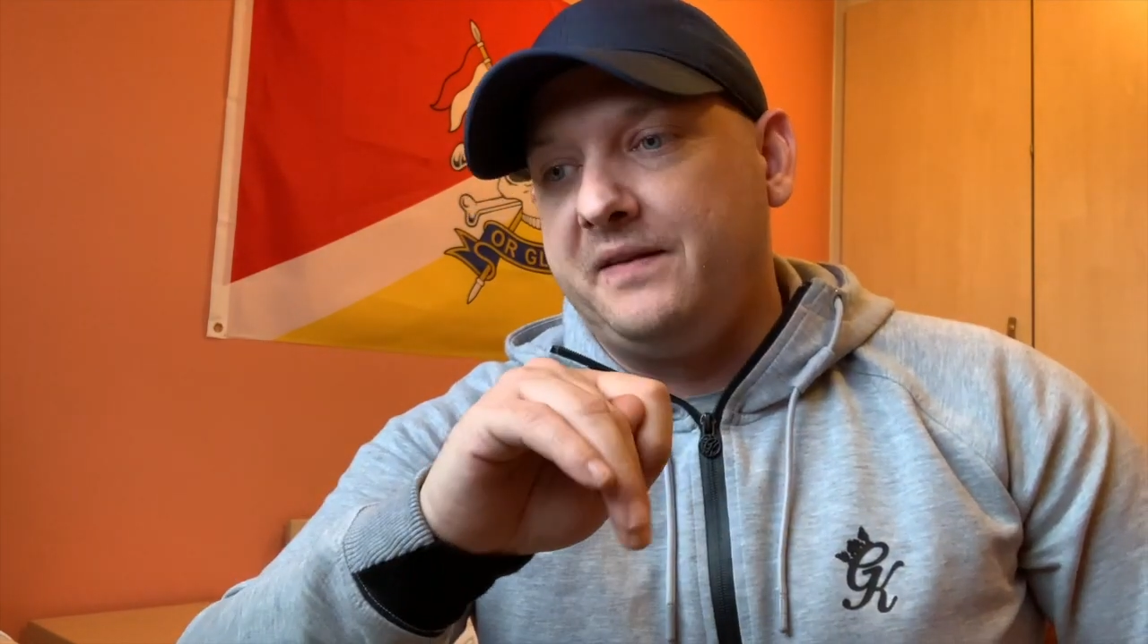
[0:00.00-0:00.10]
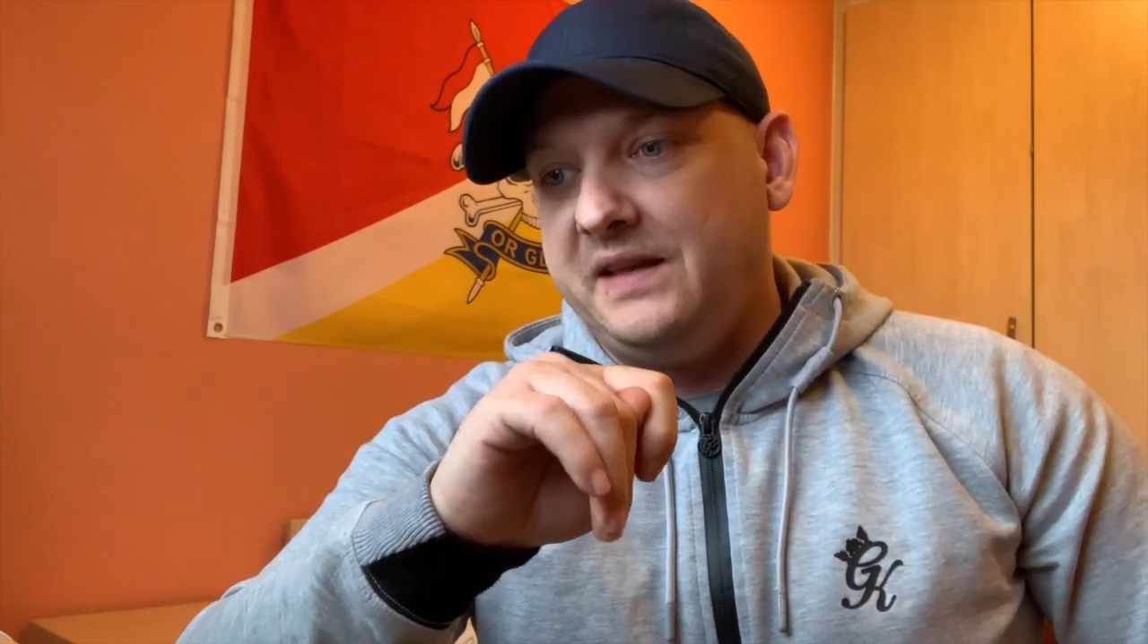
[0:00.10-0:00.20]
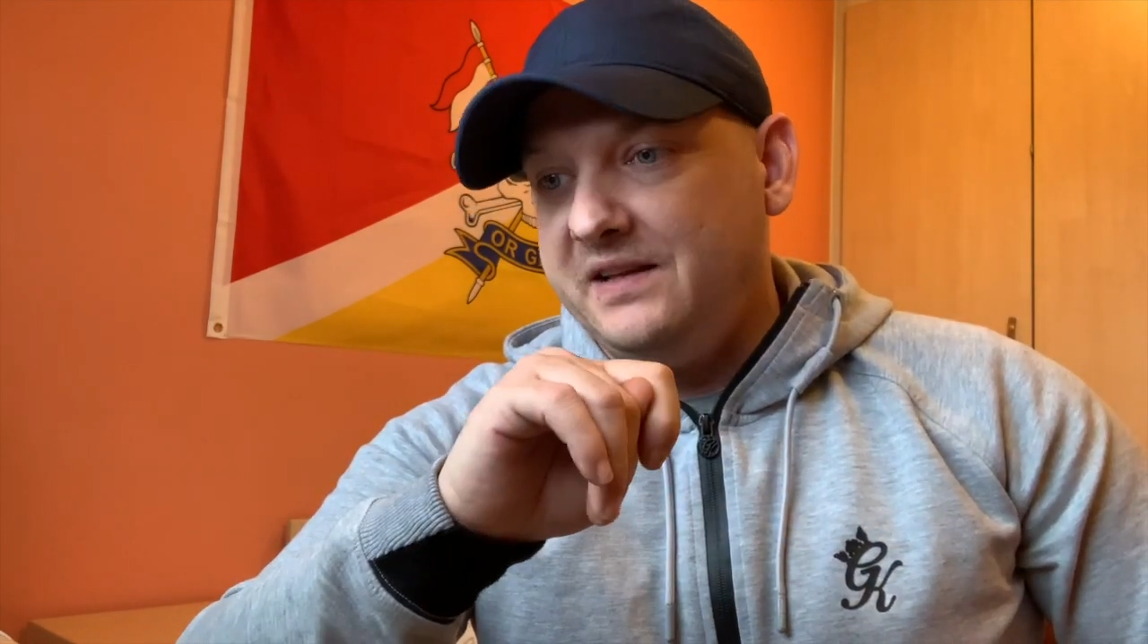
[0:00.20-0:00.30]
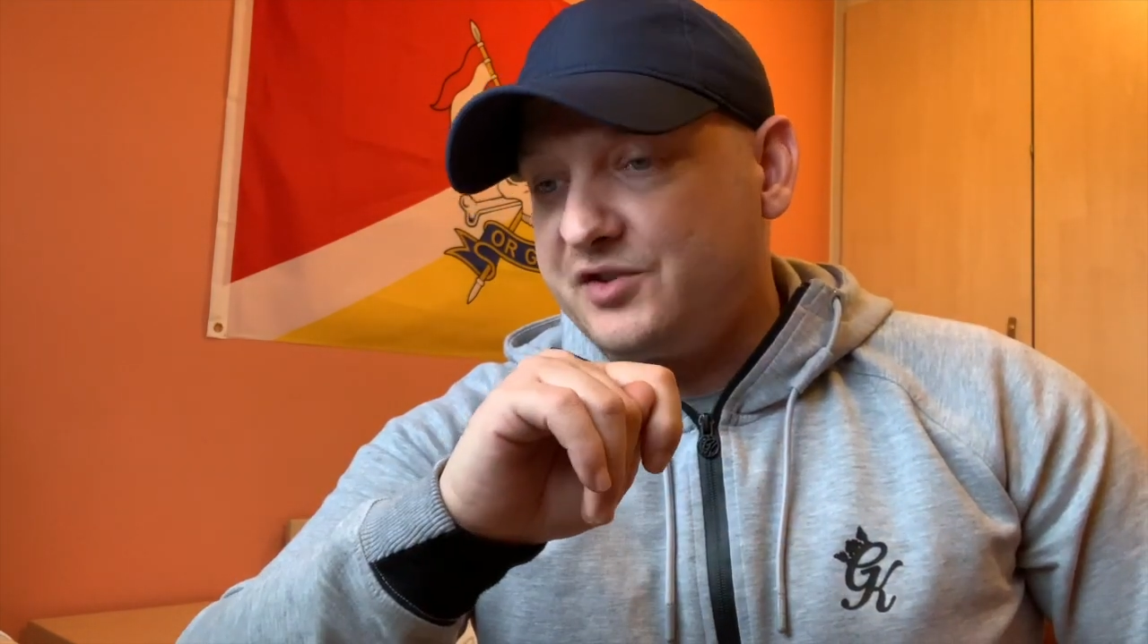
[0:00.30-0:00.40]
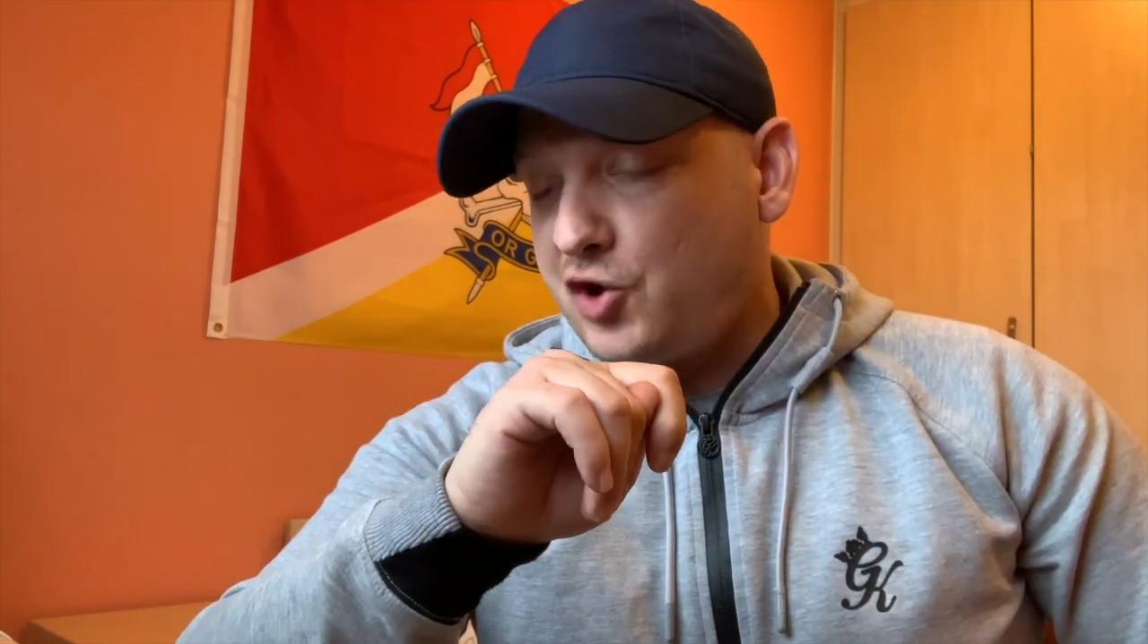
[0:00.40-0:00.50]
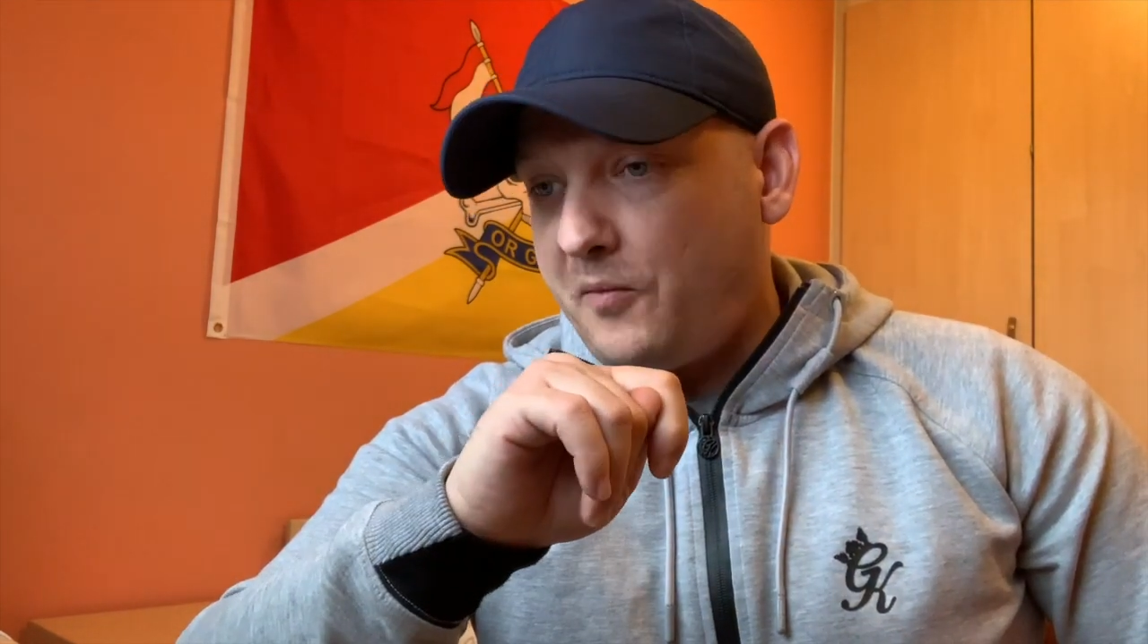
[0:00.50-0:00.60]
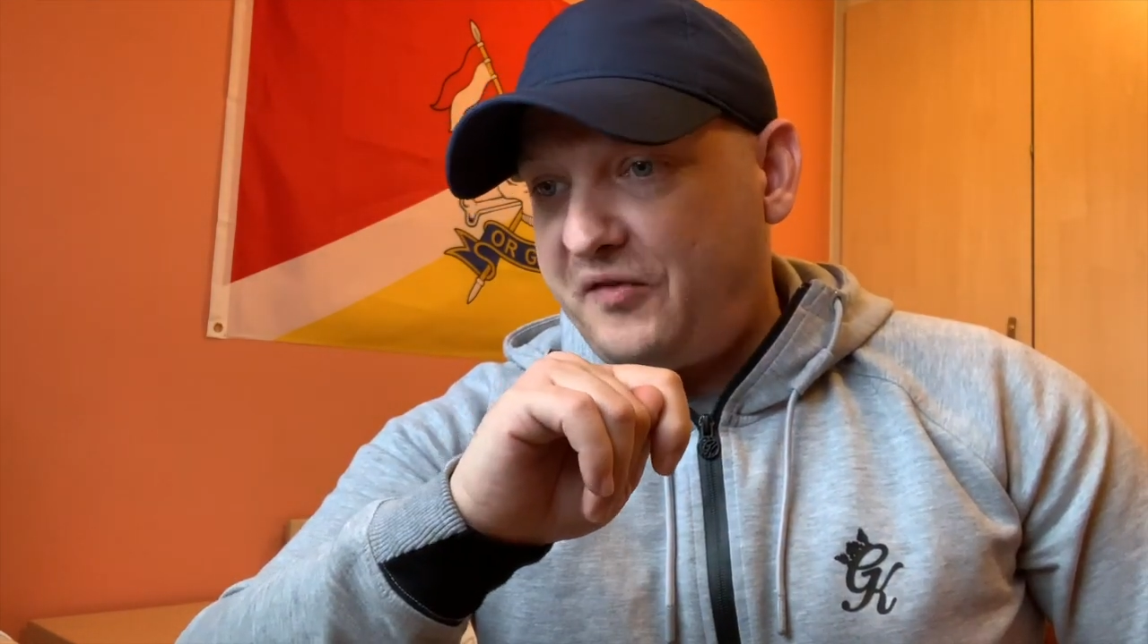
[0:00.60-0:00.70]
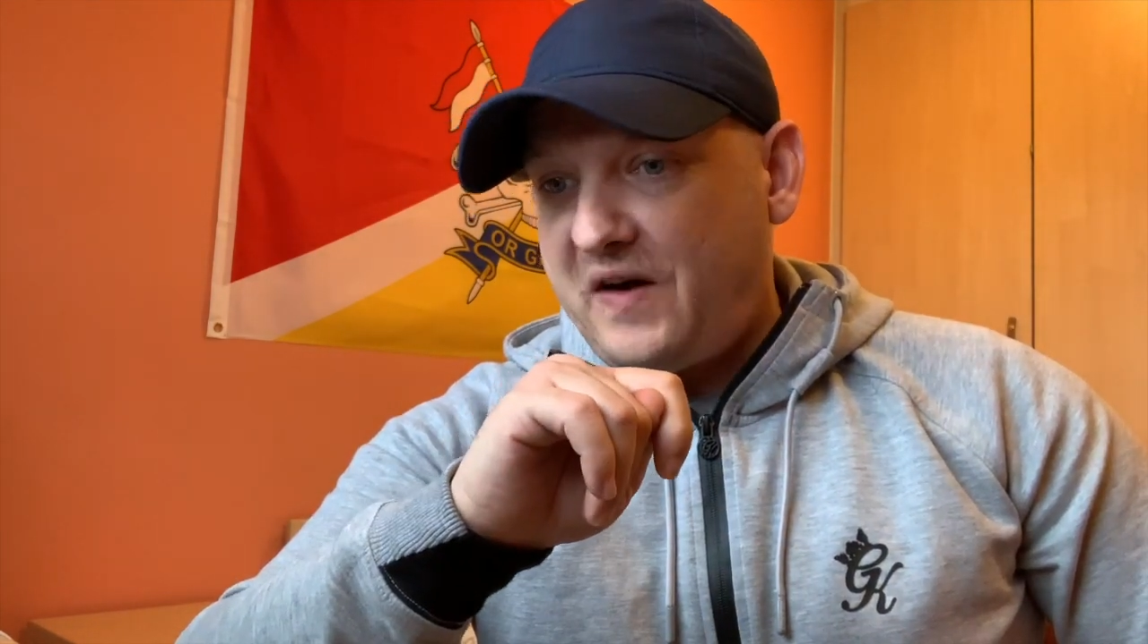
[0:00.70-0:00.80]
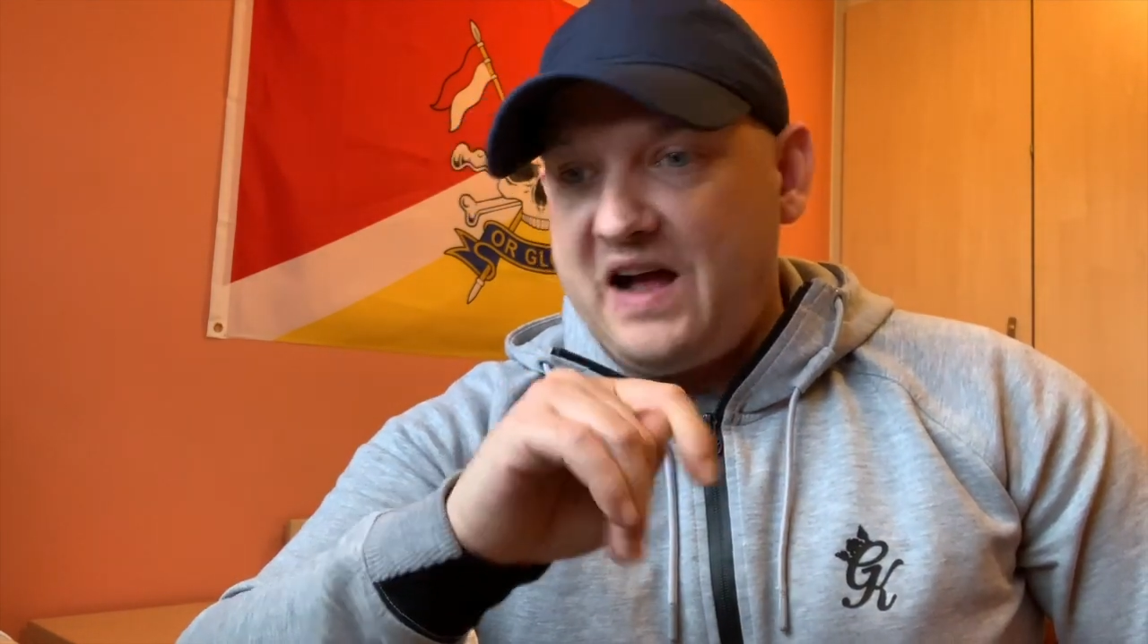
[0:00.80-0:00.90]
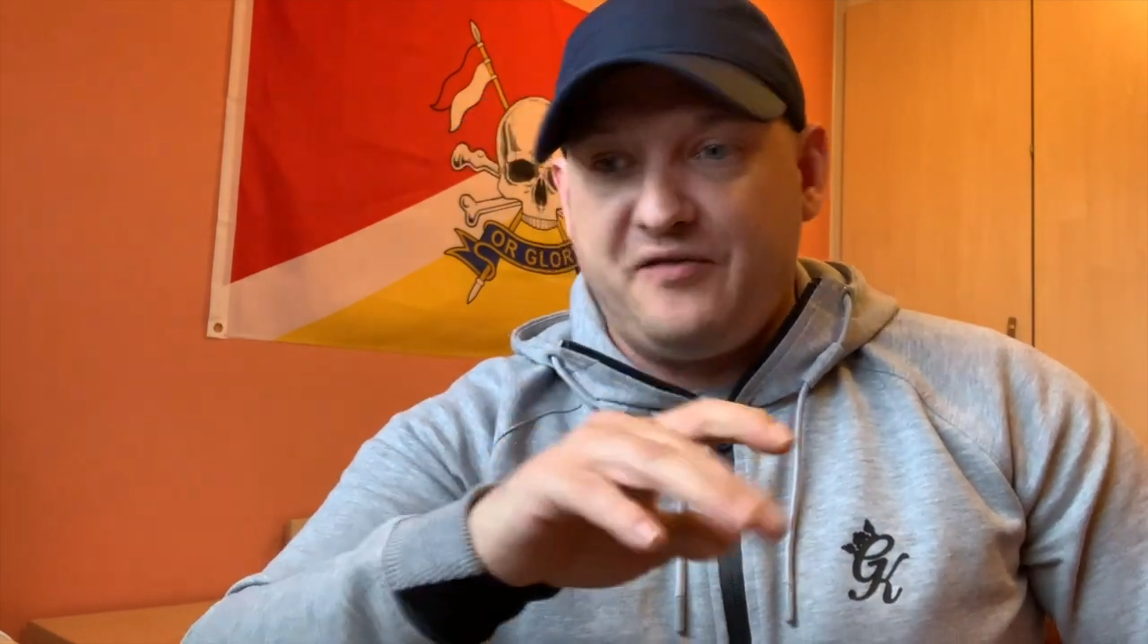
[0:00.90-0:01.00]
in these top
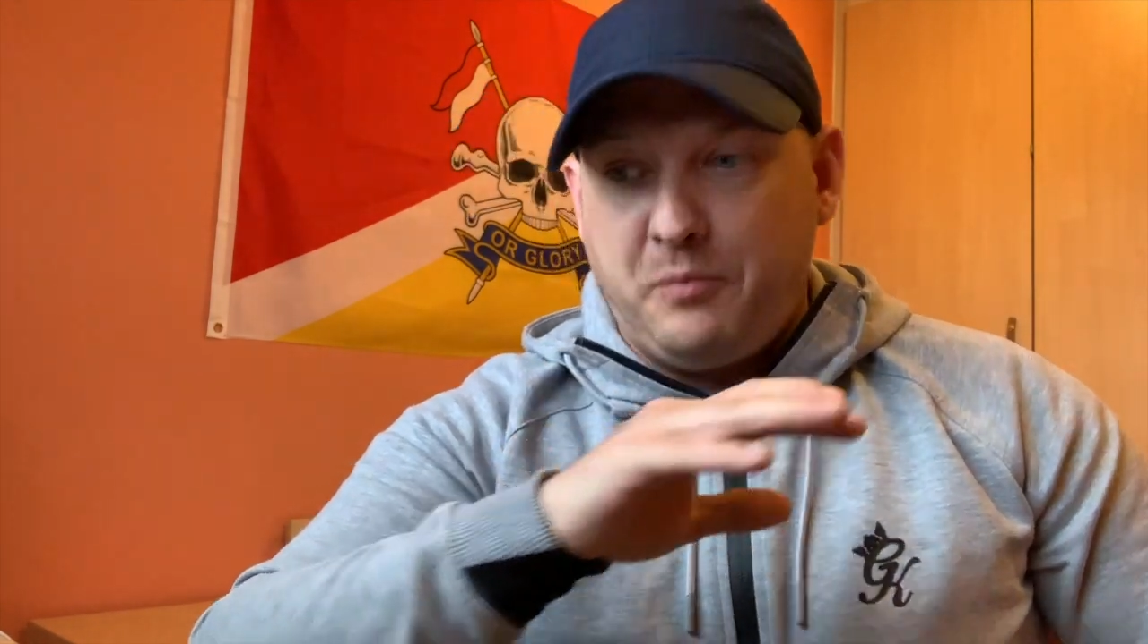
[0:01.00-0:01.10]
5,